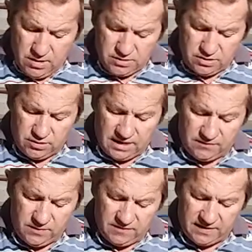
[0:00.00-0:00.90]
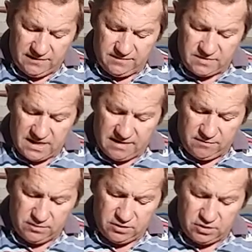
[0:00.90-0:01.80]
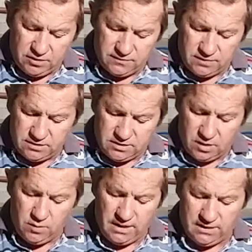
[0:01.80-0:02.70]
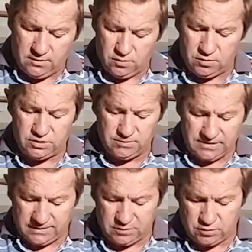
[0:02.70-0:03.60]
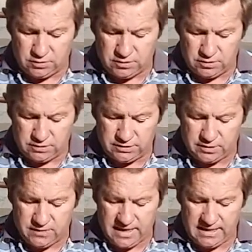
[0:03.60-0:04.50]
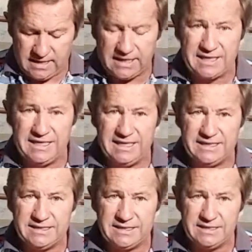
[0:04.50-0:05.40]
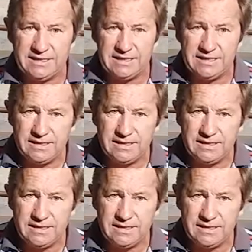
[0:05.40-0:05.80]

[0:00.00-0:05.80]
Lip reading: So you have to be very careful on your curves, do it slowly, or sometimes cut across the grain like this.